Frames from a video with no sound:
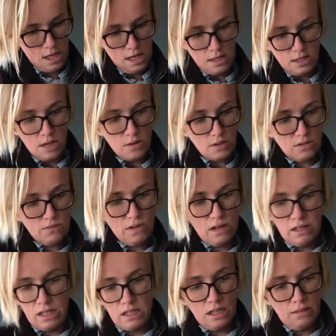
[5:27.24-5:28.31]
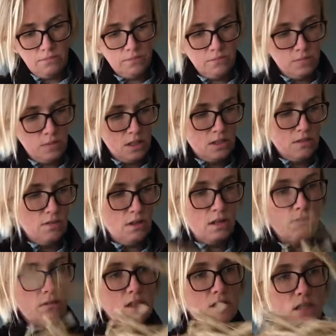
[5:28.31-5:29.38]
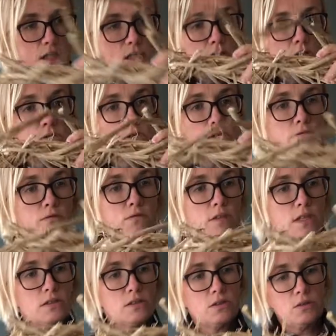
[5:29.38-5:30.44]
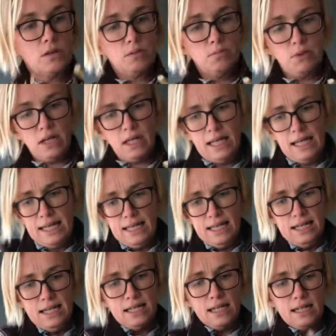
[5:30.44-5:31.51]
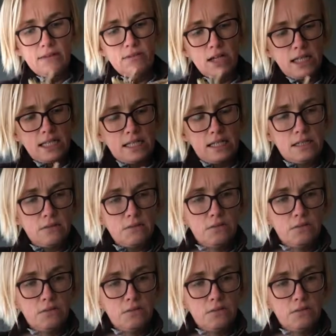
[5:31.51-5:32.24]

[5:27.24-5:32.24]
So it's a very rustic sort of feel to it, but I kind of like it.